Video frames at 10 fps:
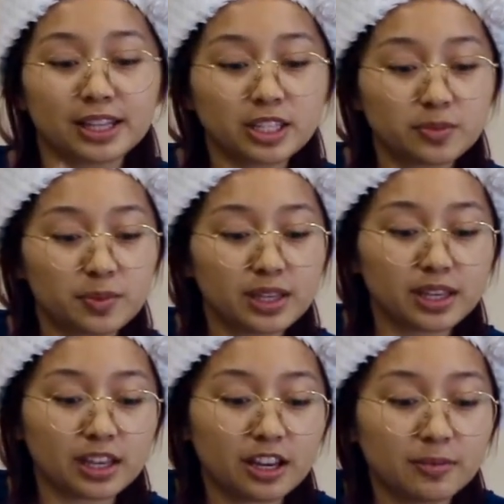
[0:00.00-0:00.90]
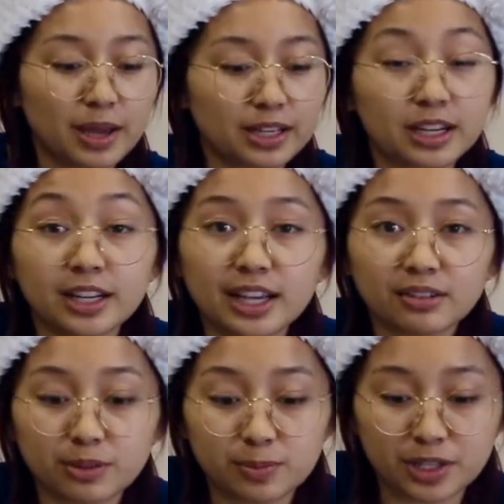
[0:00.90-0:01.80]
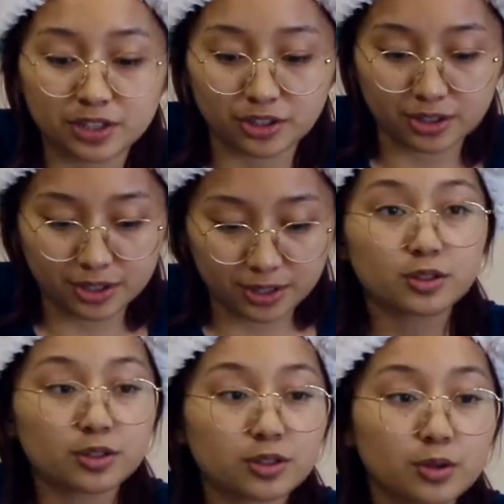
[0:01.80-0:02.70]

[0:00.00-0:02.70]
let's begin by cutting out the pictures.